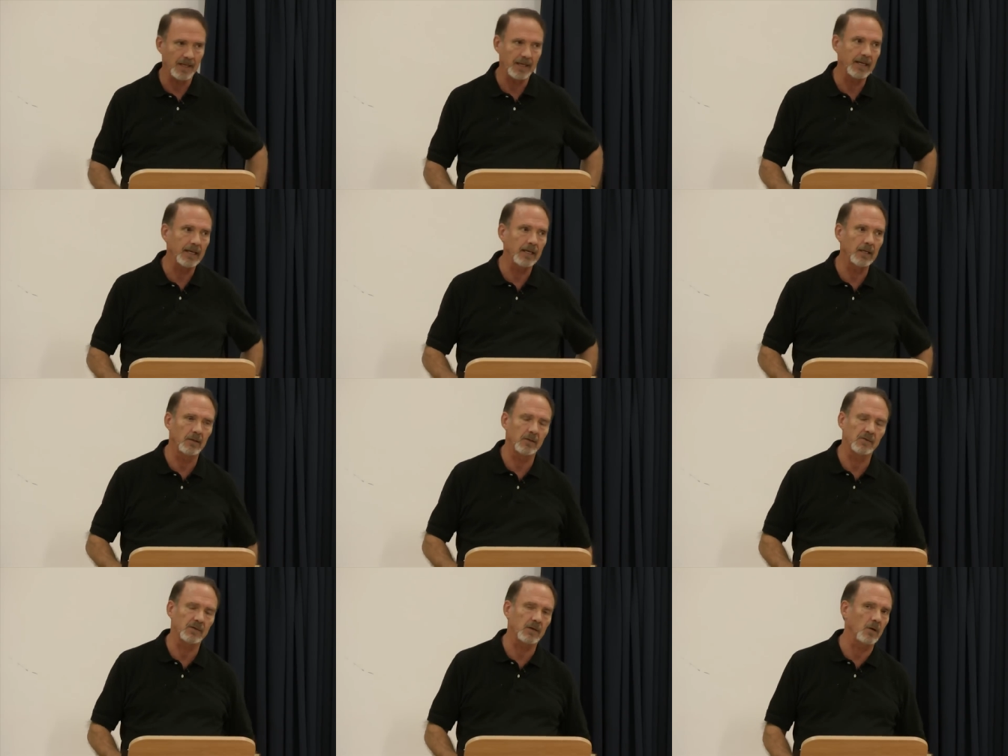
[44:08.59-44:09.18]

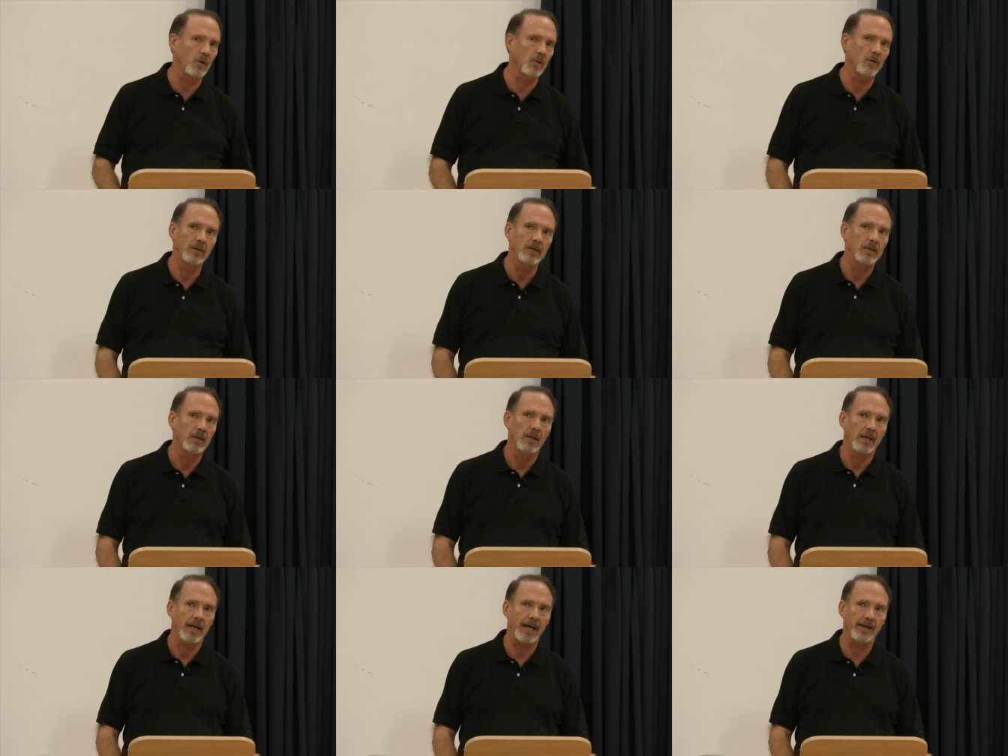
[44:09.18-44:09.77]
And so
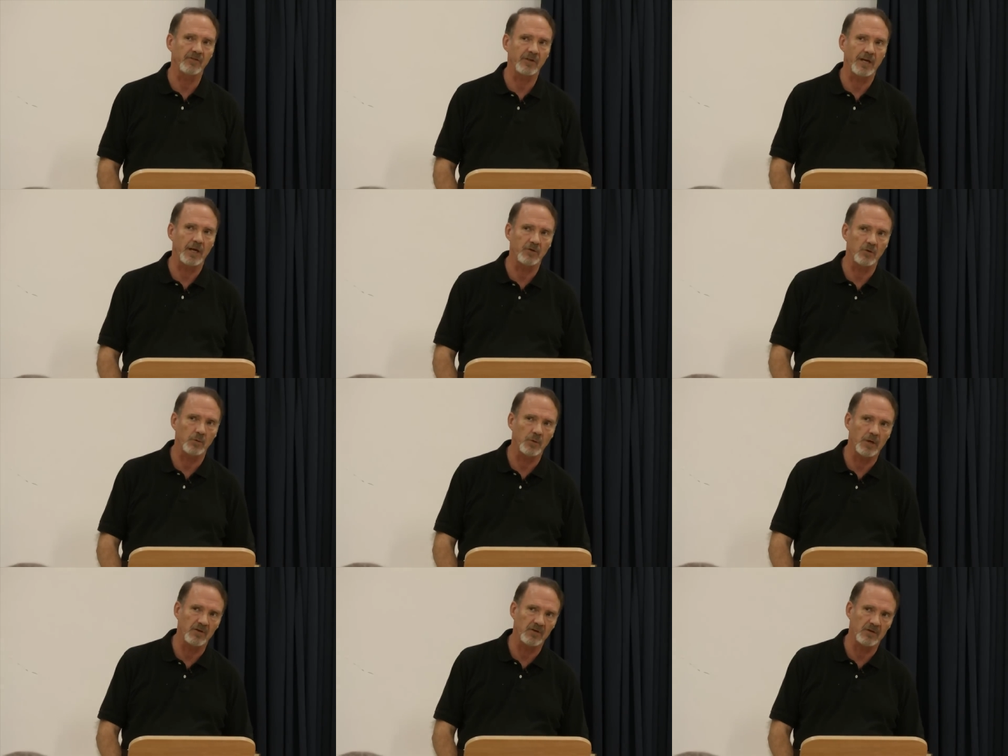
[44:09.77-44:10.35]

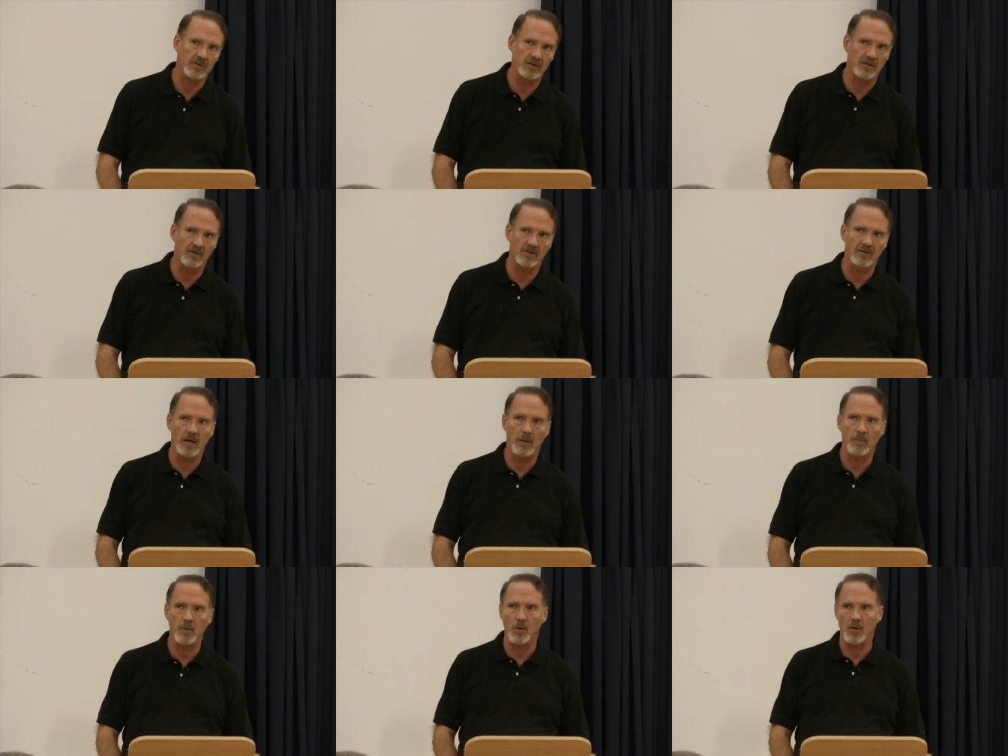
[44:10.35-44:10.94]
exaggeration is
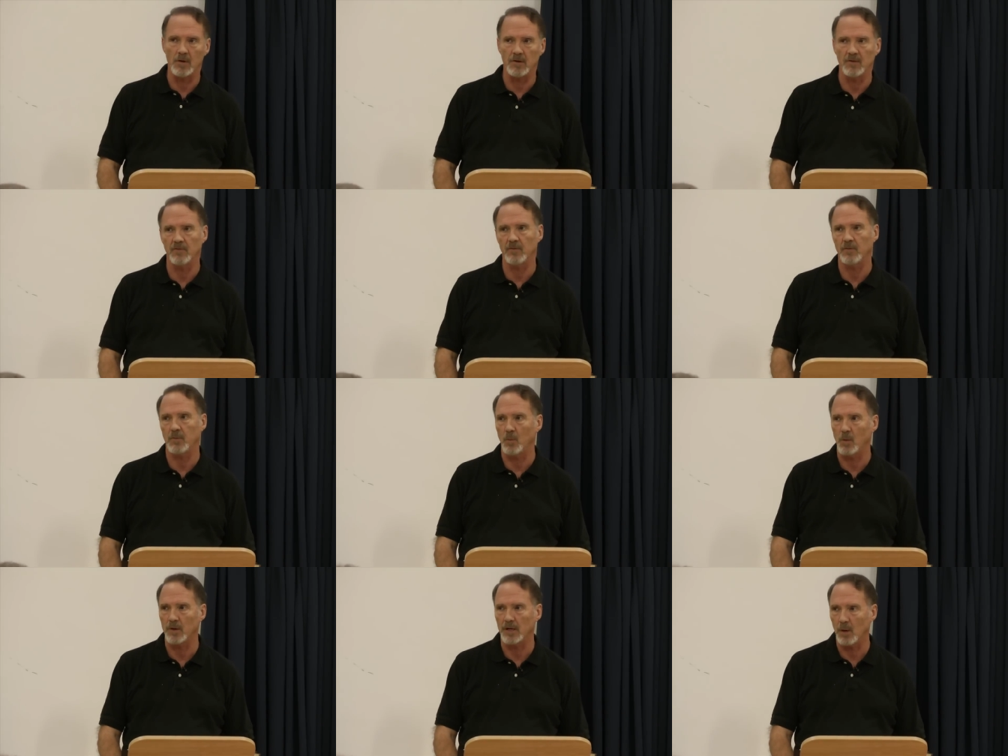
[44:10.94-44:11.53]
not part of
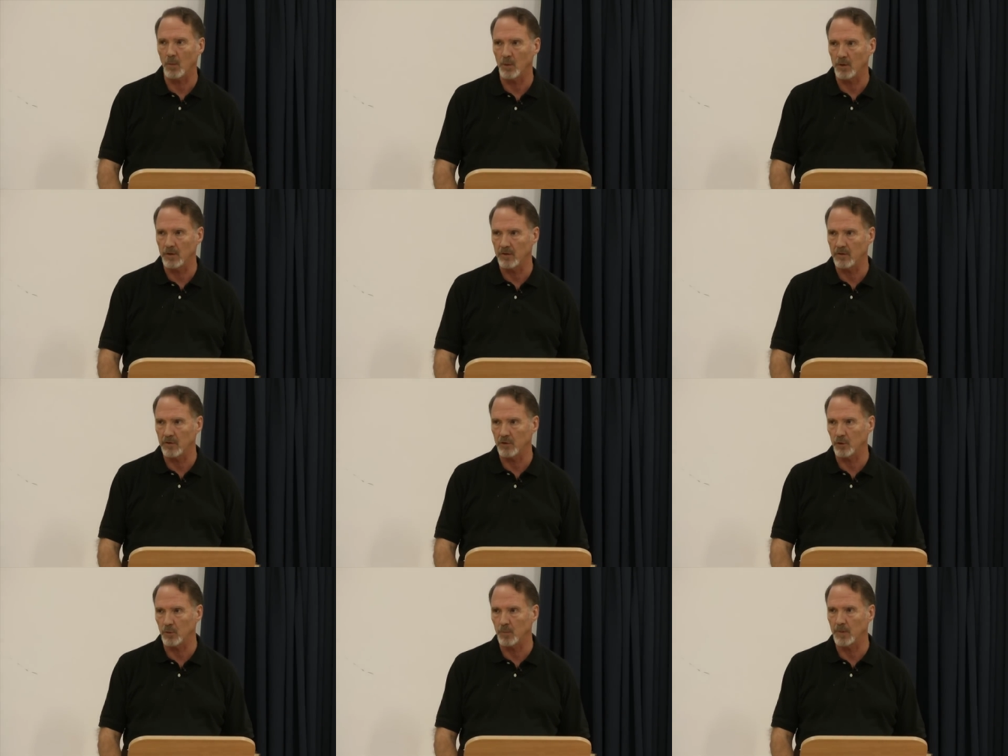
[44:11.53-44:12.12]
what I
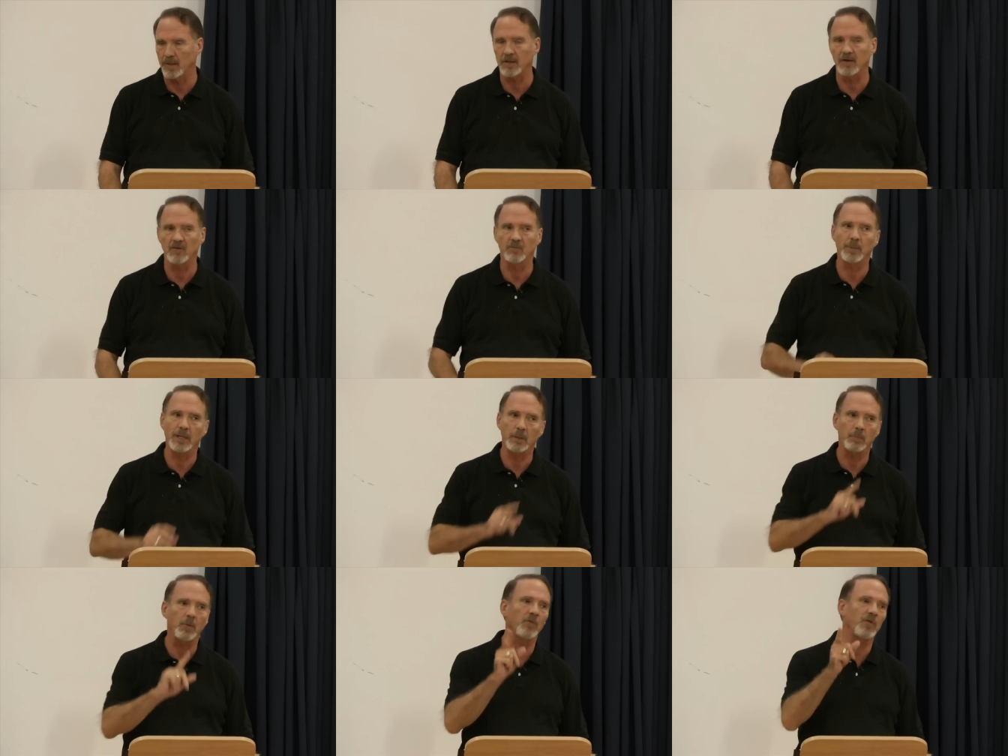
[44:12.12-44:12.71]
want to do because
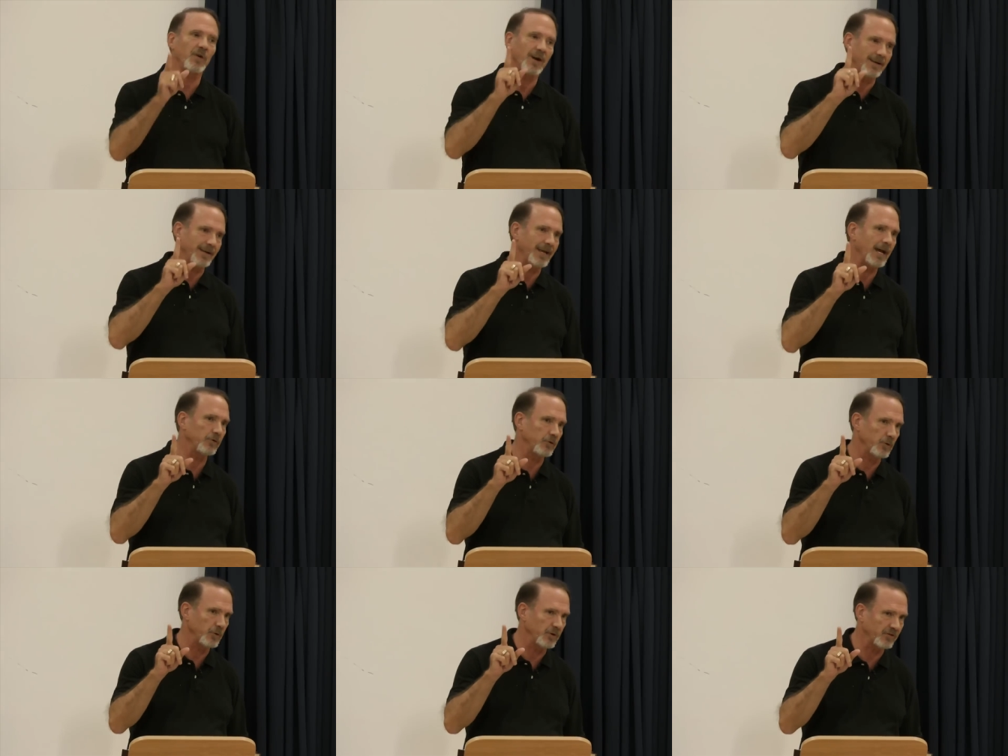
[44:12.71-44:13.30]
people find
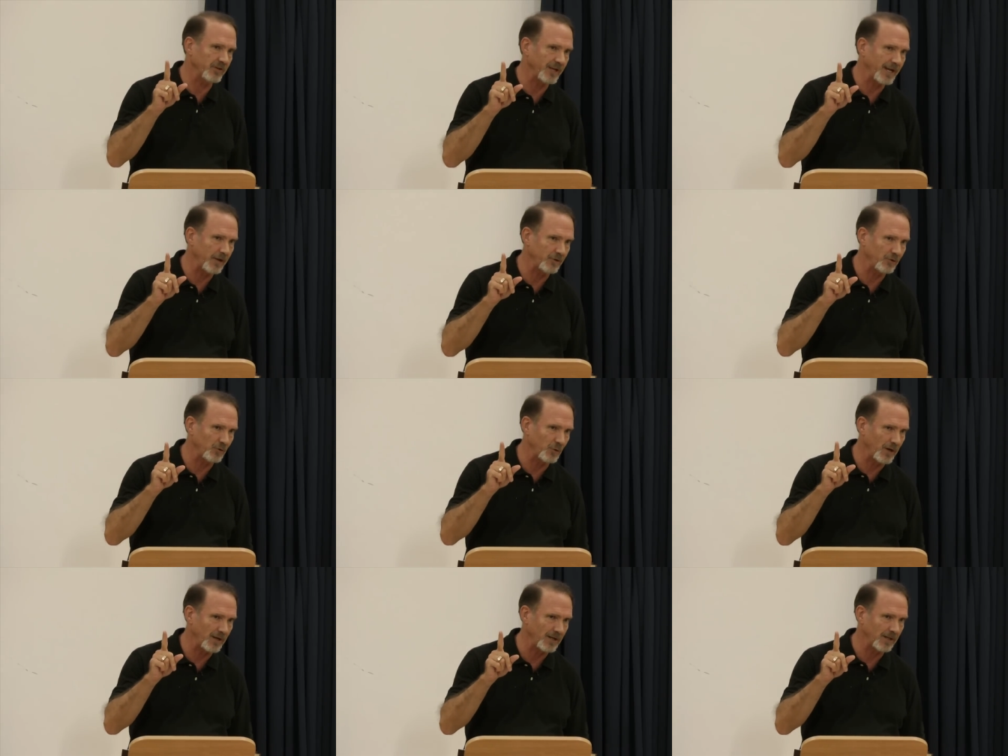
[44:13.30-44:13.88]
out you're
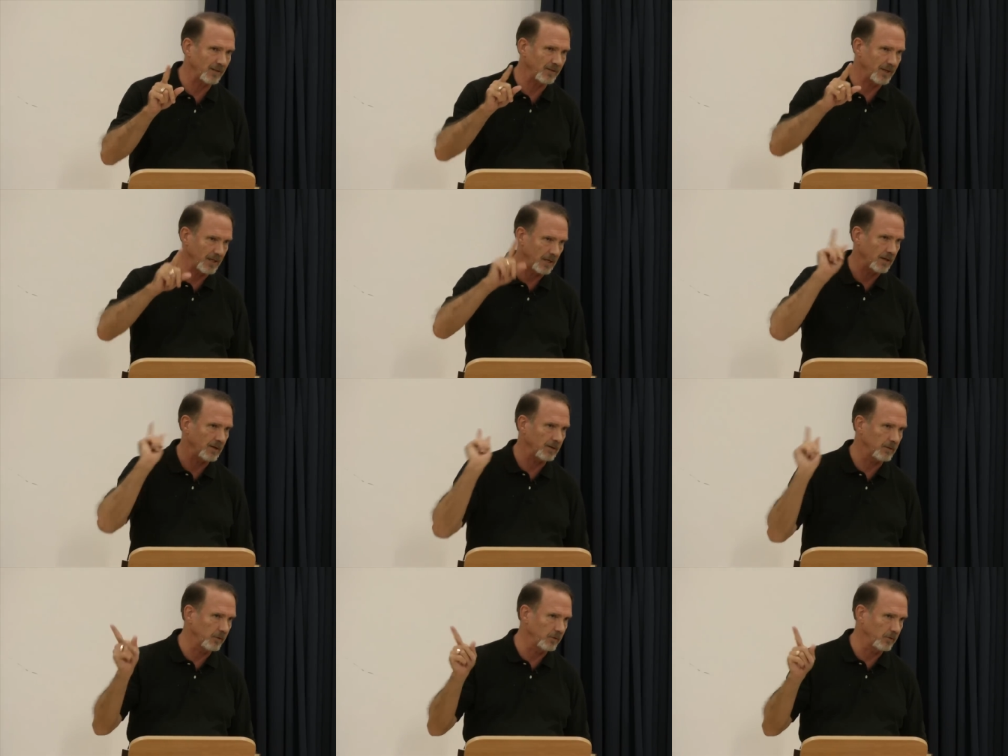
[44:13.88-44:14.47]
exaggerating and
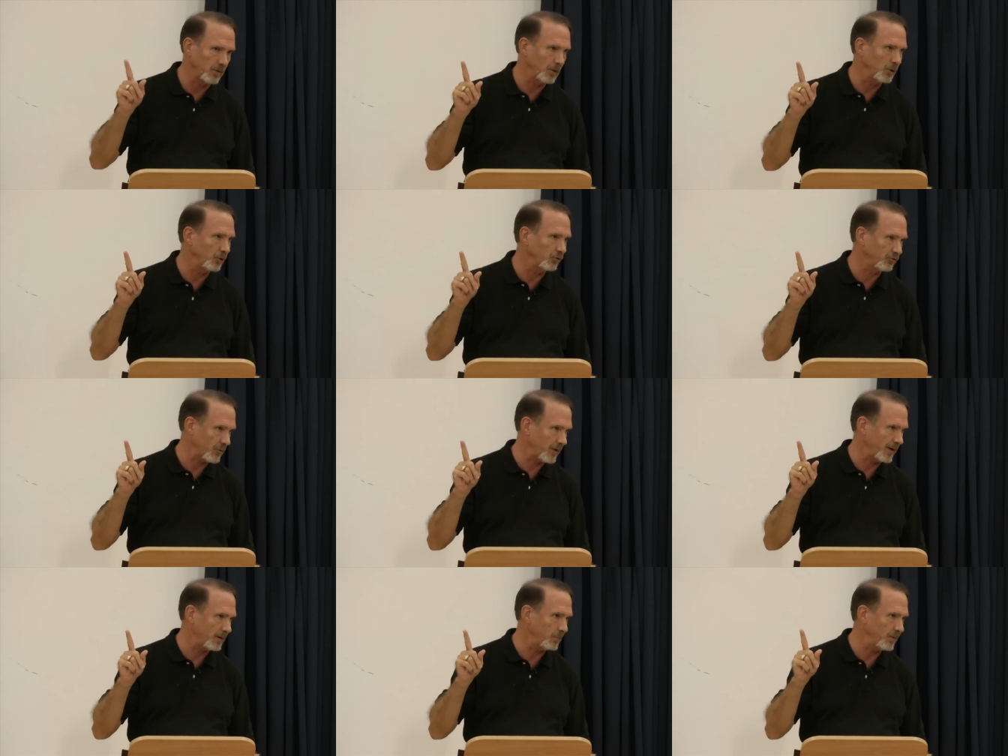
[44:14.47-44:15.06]
then you
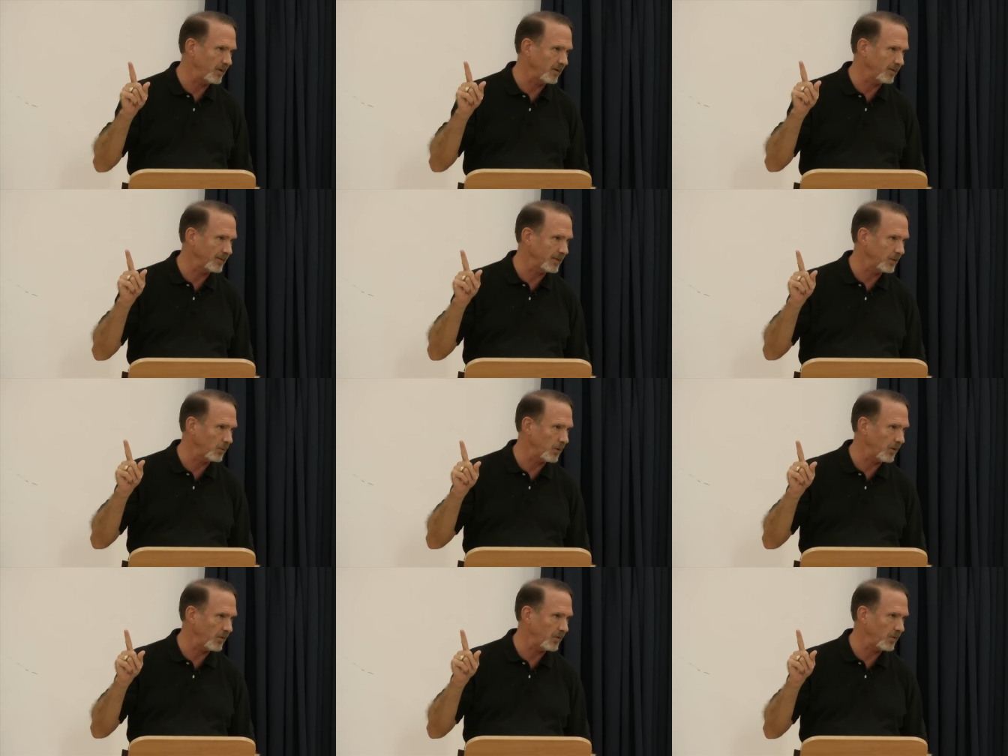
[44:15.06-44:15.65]
lose
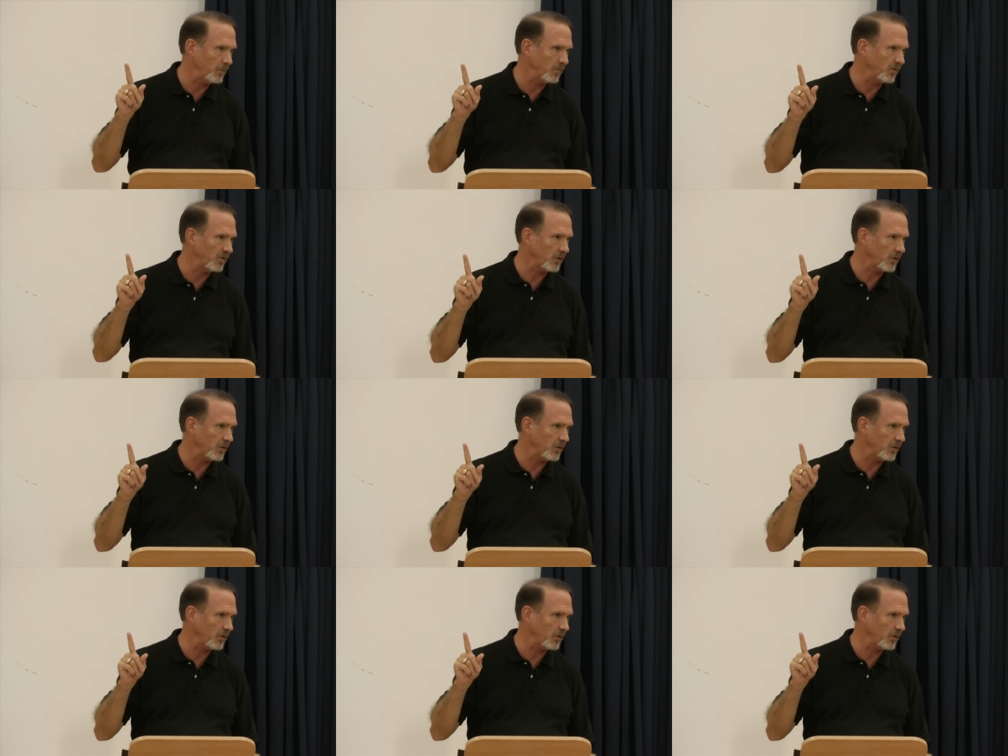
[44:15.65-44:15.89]
credibility with them.